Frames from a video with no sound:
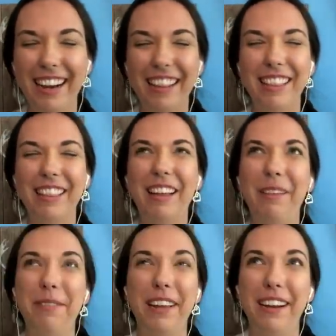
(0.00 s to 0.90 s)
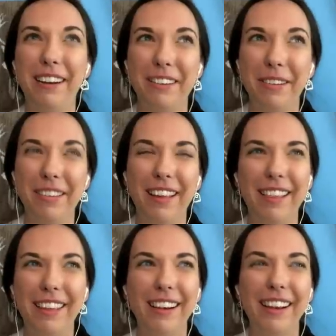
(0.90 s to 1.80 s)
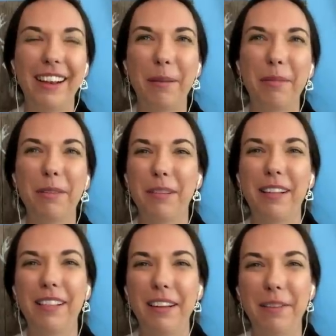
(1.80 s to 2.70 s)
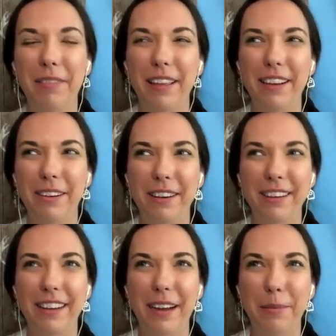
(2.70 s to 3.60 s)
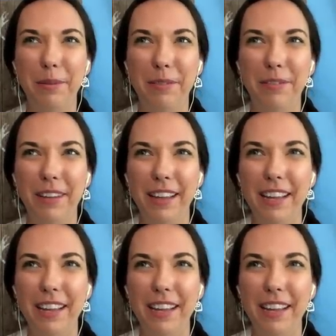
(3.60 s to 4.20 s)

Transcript: and I love characters like that. I absolutely love that archetype of,